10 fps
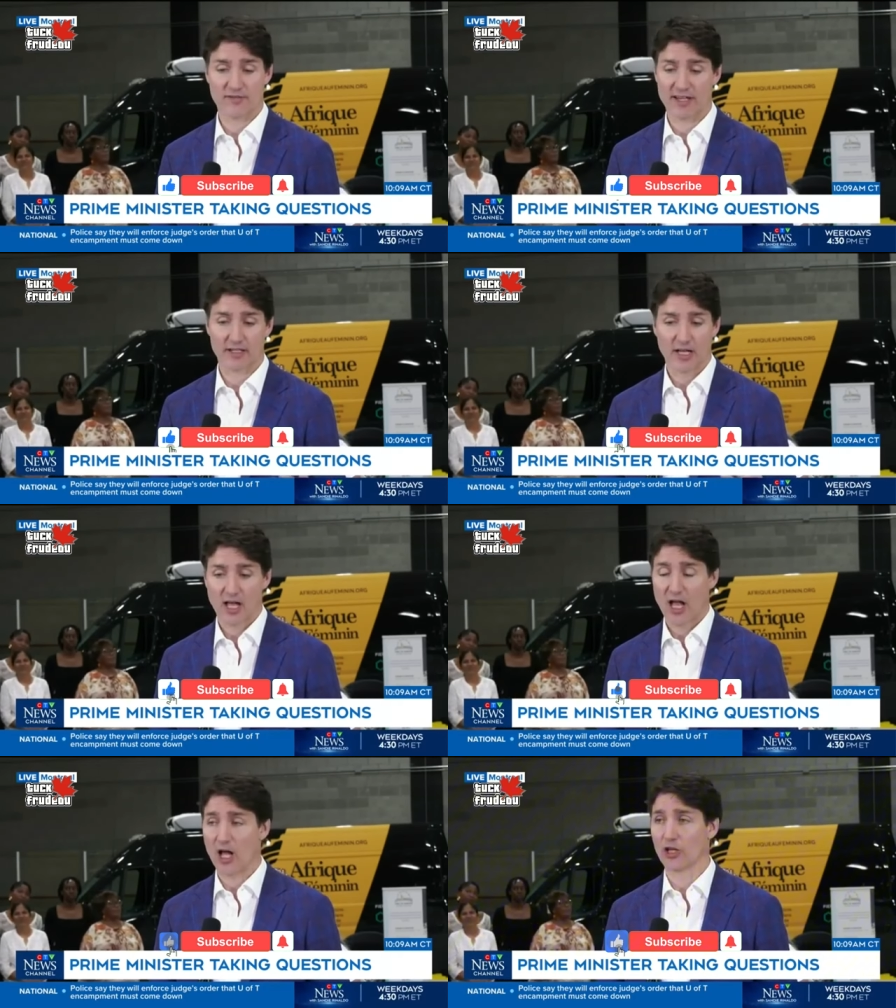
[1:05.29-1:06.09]
I've had
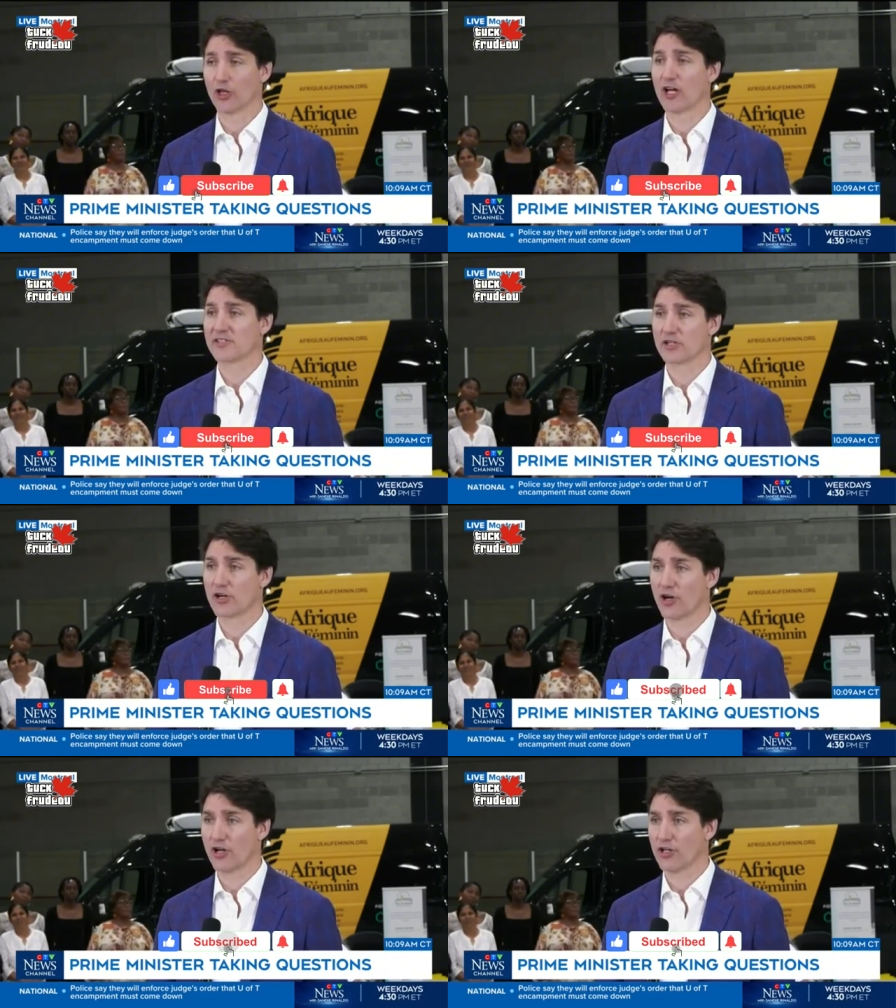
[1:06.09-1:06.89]
uh, lots
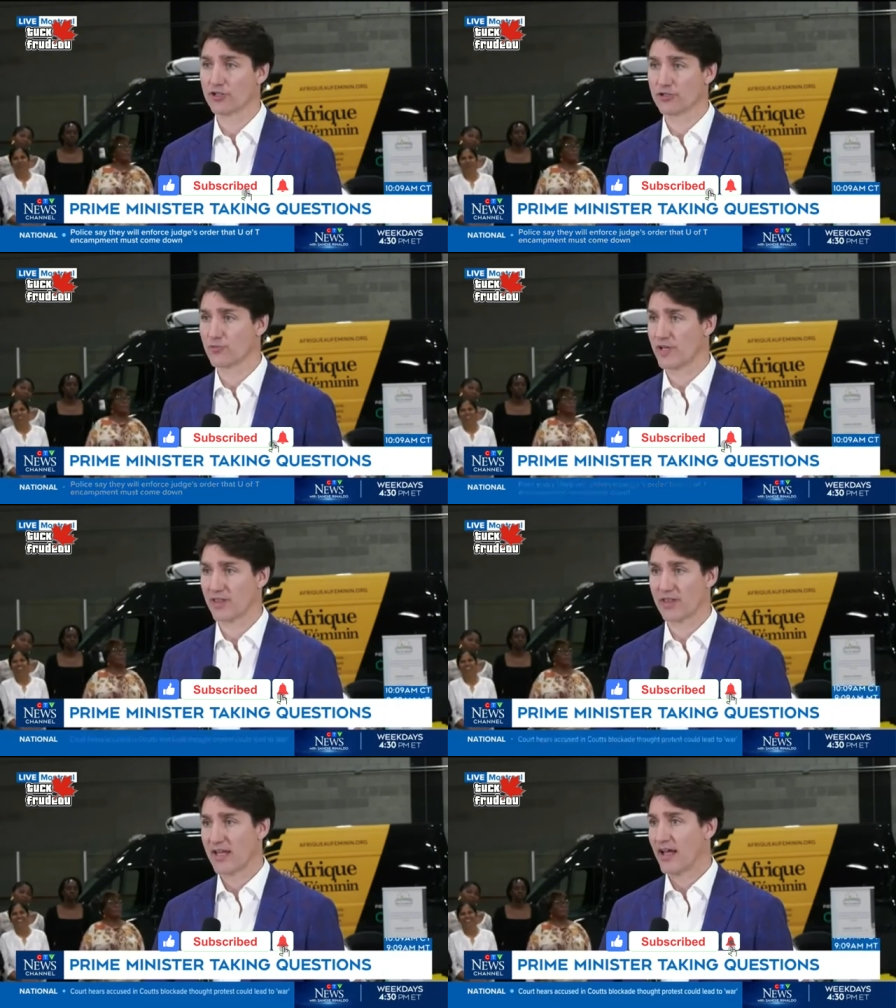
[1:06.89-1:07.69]
of calls
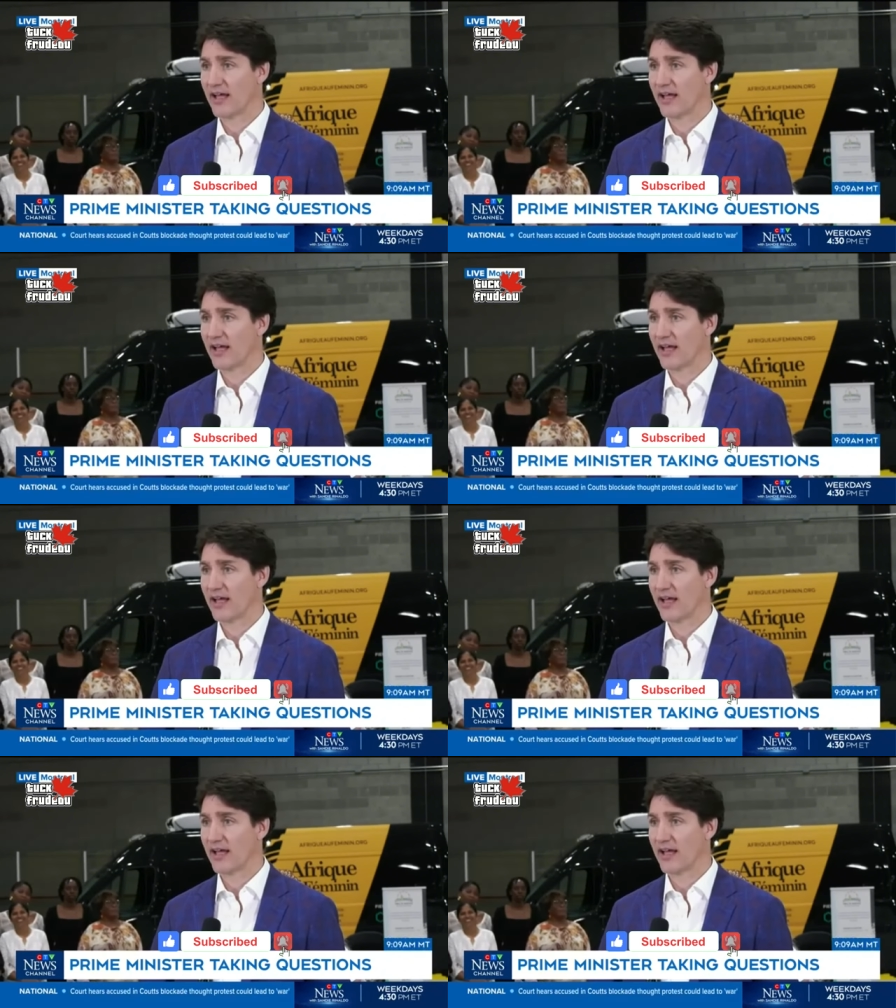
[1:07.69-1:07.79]
with